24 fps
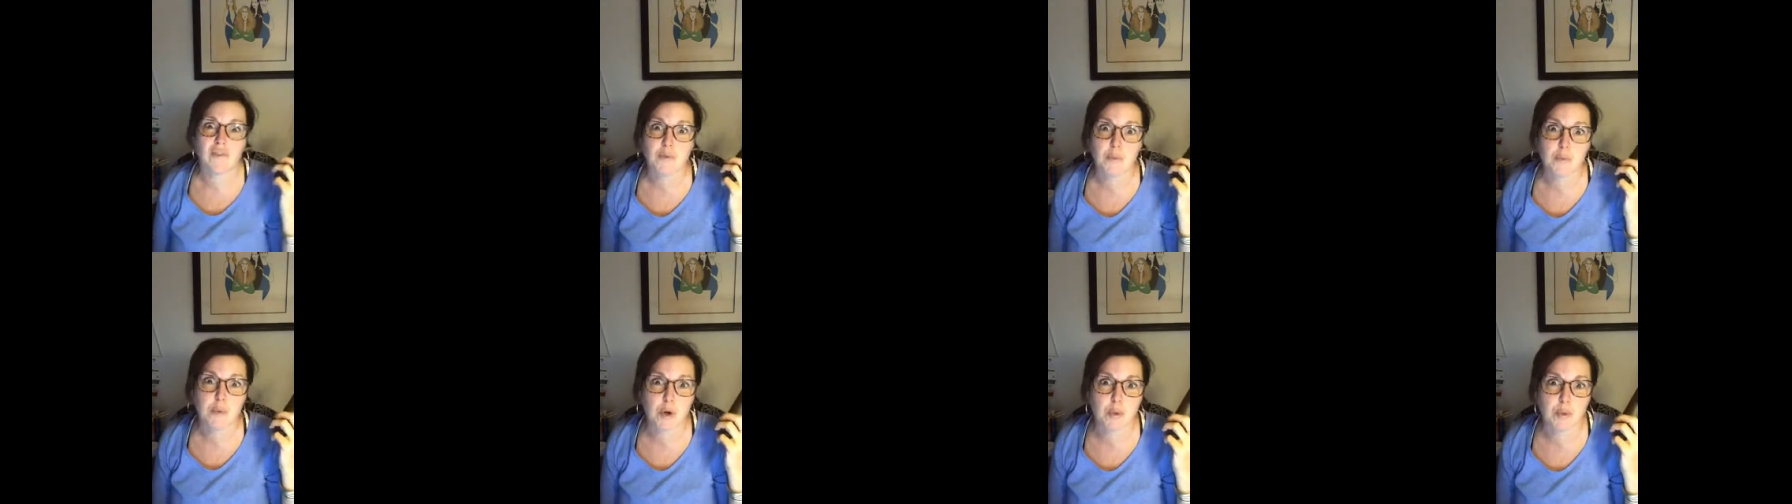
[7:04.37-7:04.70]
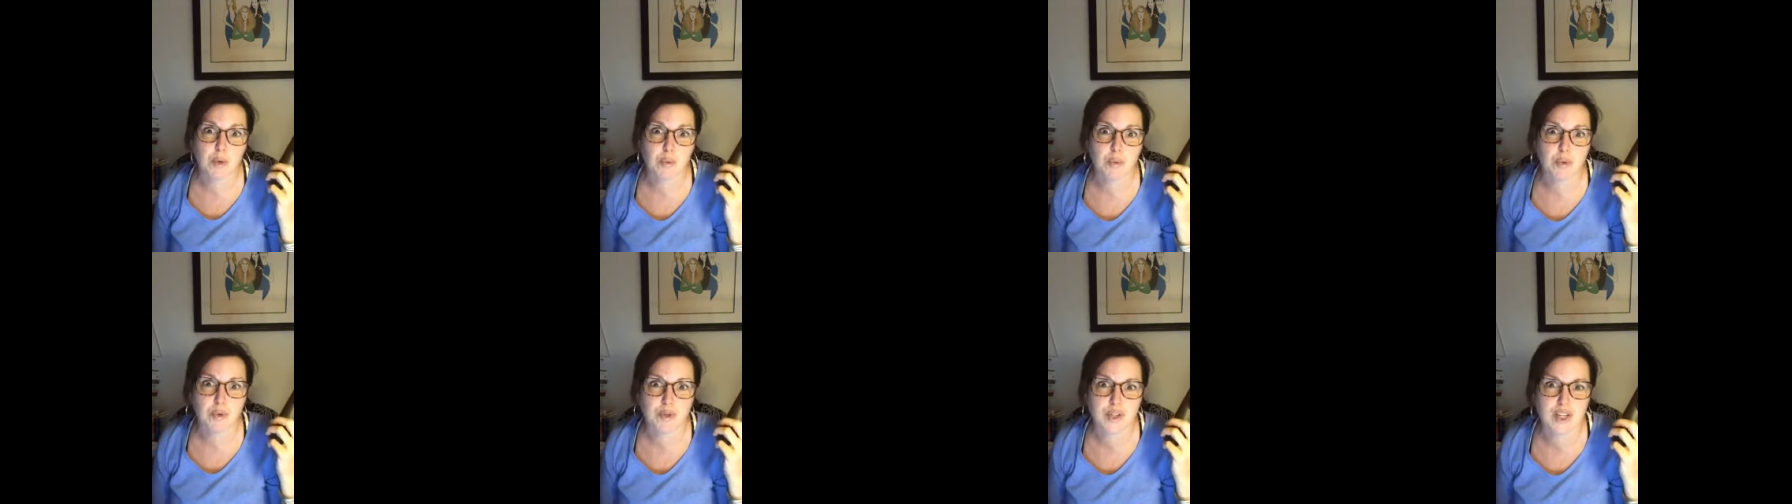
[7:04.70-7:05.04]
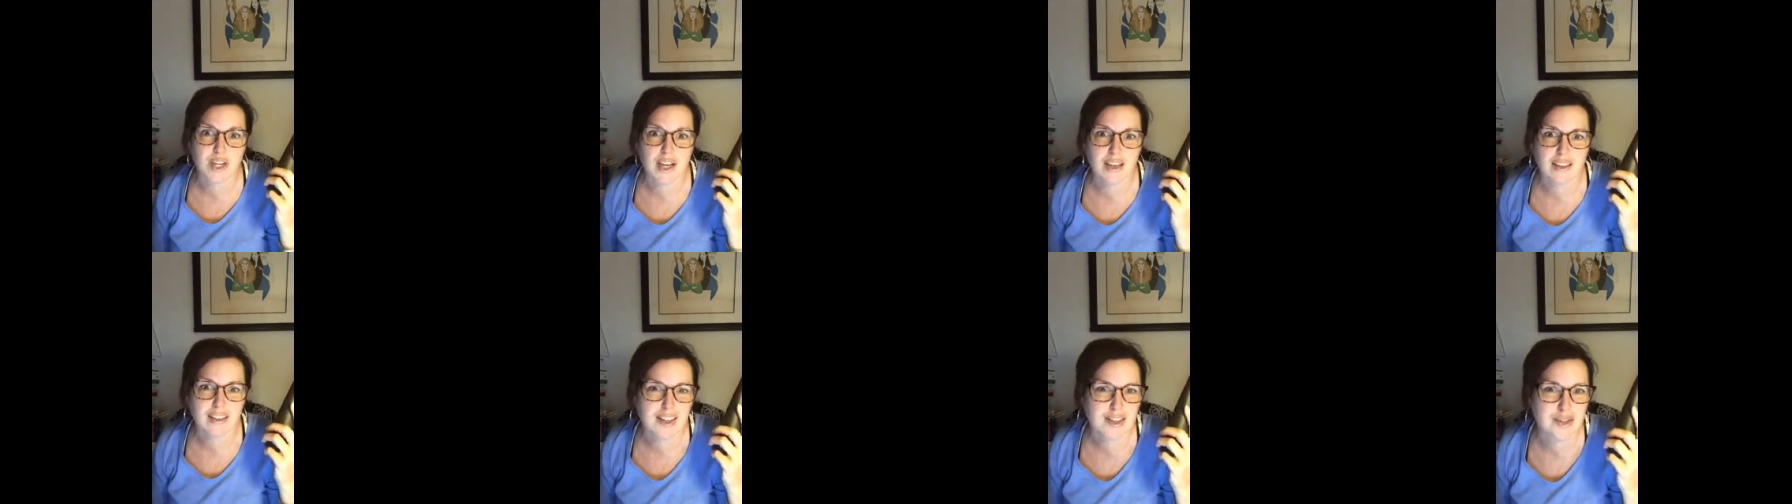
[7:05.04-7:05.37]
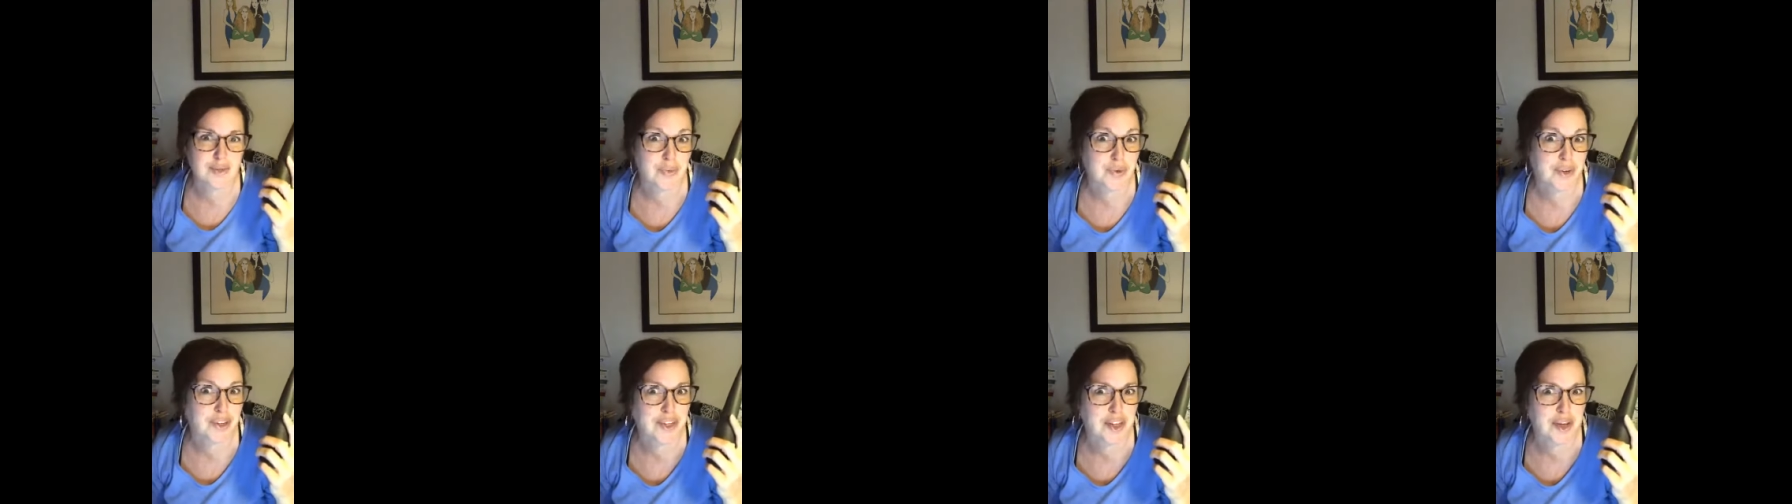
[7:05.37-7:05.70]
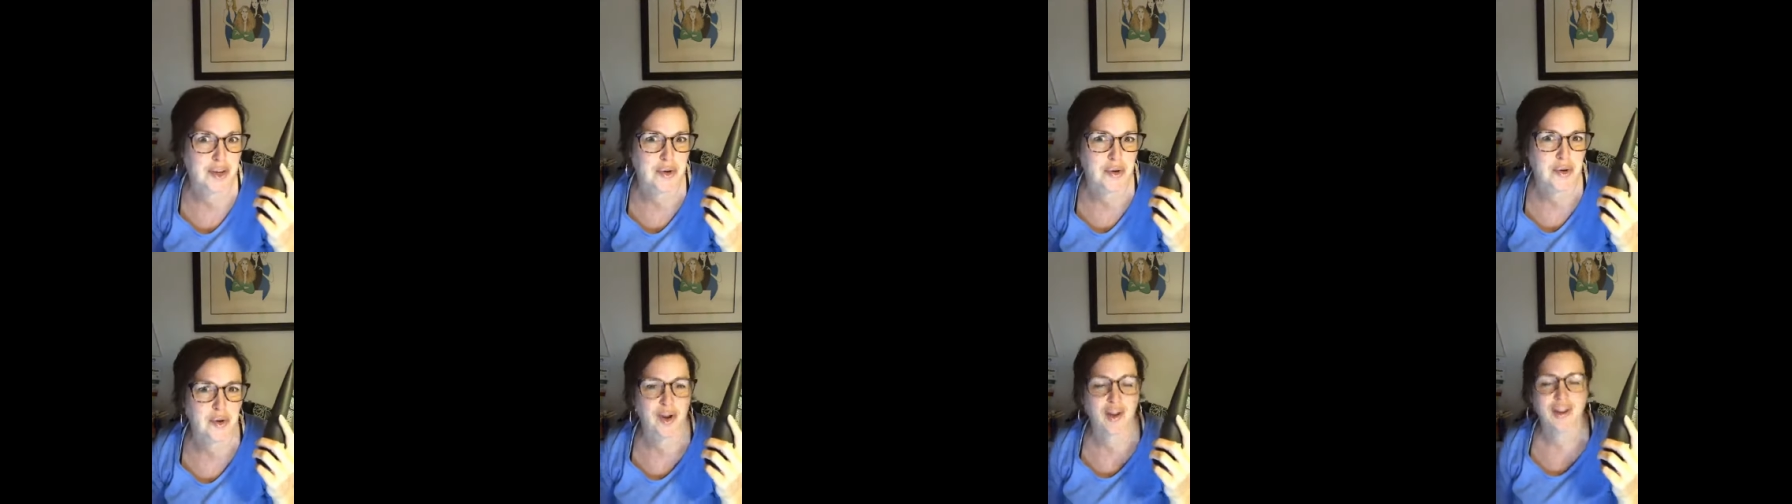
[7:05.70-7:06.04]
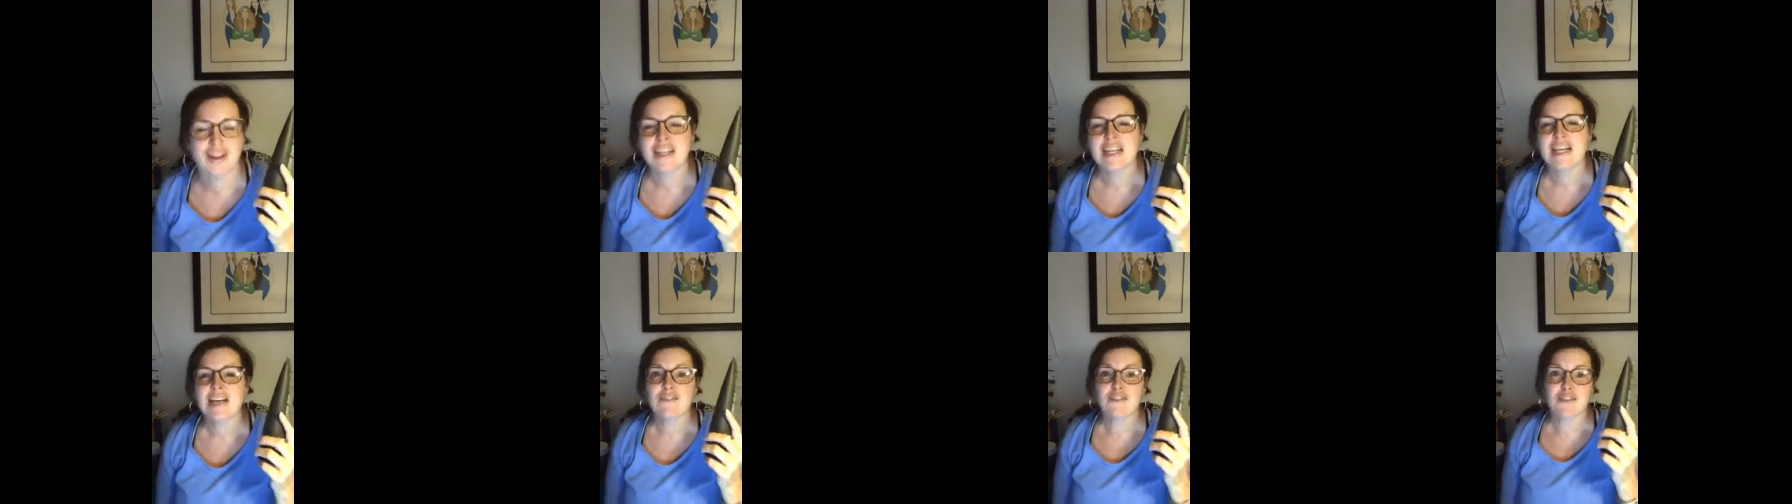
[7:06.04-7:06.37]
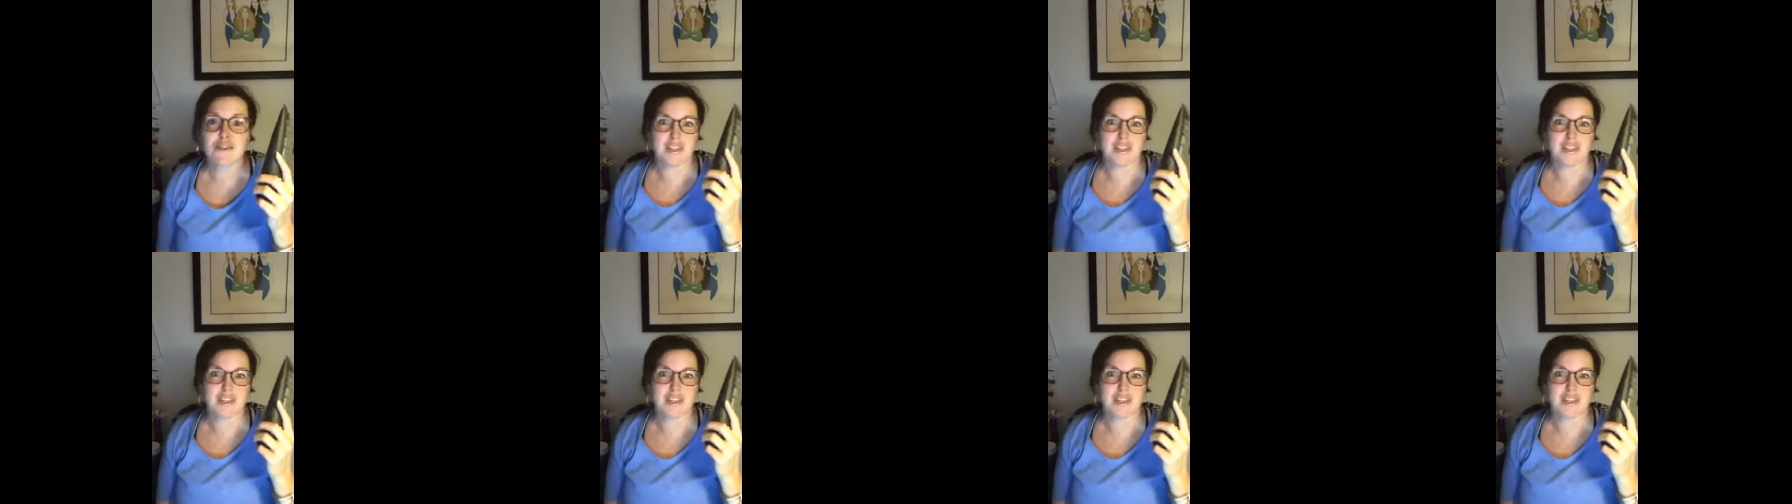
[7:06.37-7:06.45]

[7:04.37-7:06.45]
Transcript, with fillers: I have a mobile boutique that's really cool.